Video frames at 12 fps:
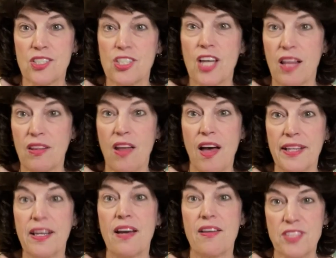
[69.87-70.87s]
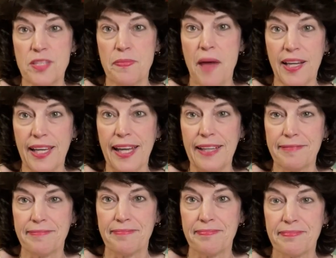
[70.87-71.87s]
a line of smocking.
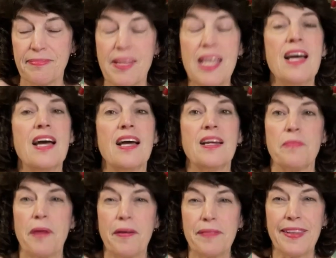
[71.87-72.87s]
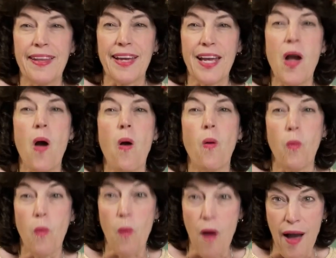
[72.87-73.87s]
You're probably thinking,
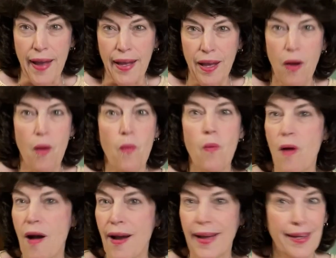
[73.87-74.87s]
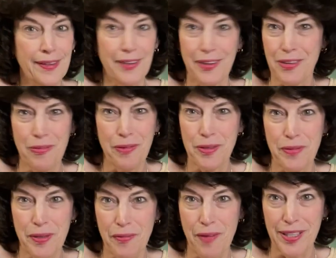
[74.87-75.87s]
why? Why on earth would
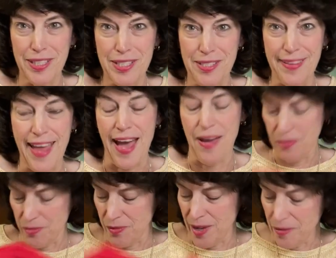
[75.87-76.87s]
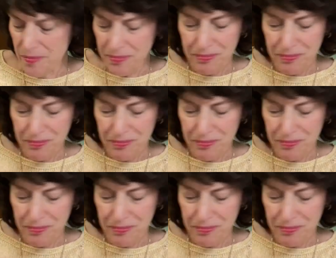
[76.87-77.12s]
we want to do that? Well,